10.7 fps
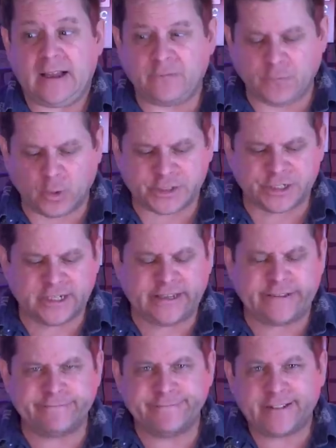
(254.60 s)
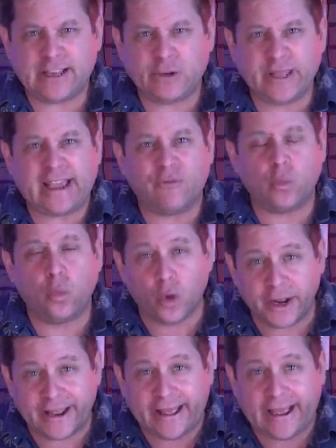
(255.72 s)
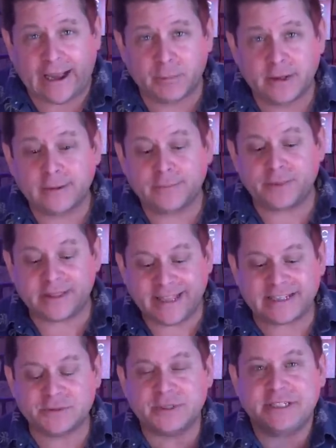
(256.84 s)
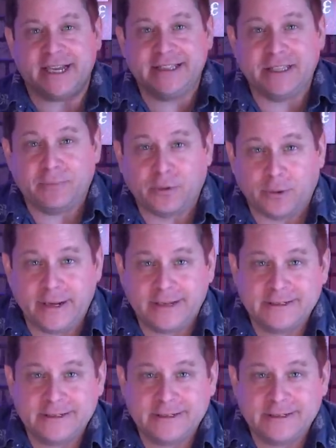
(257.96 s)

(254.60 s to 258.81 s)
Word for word: Unfortunately, I only have one ab, but that's beside the point.